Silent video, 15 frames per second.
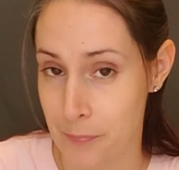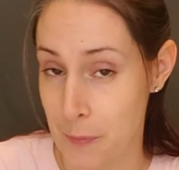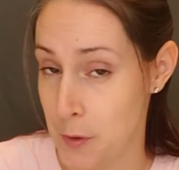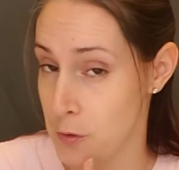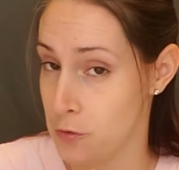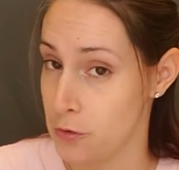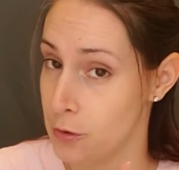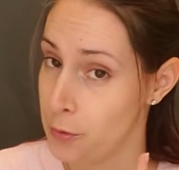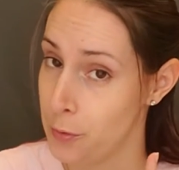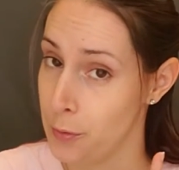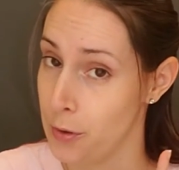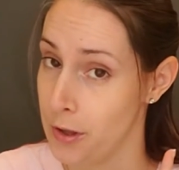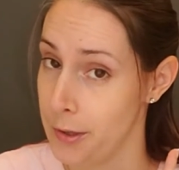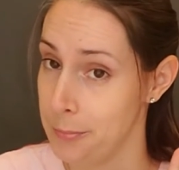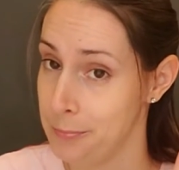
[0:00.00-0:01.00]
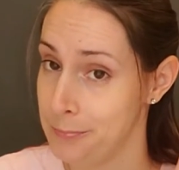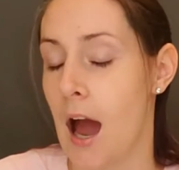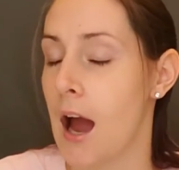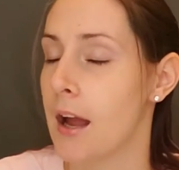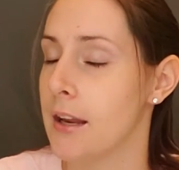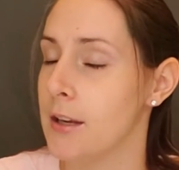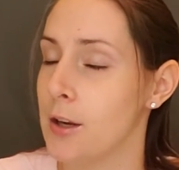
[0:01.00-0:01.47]
you should Google him.
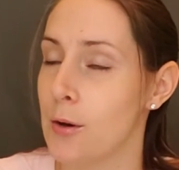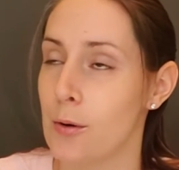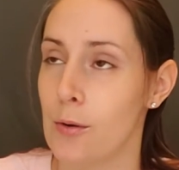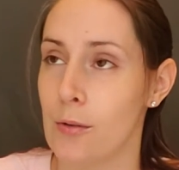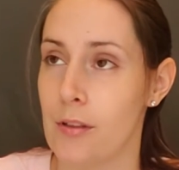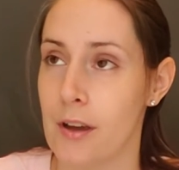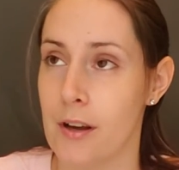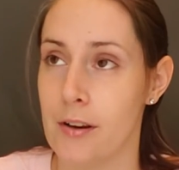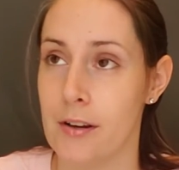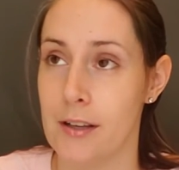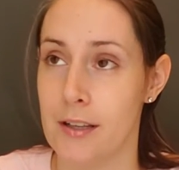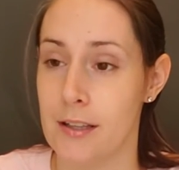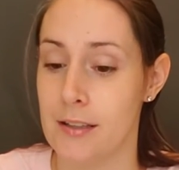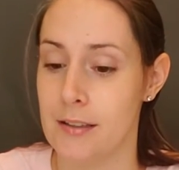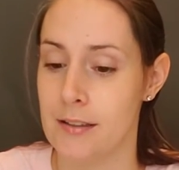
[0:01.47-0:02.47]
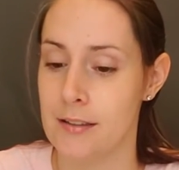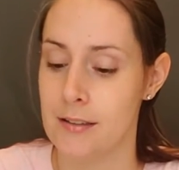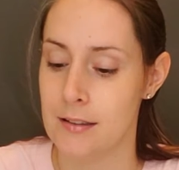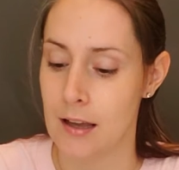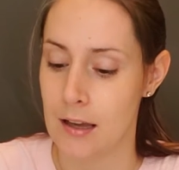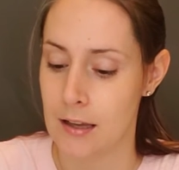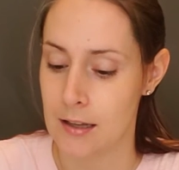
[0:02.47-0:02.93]
I know there is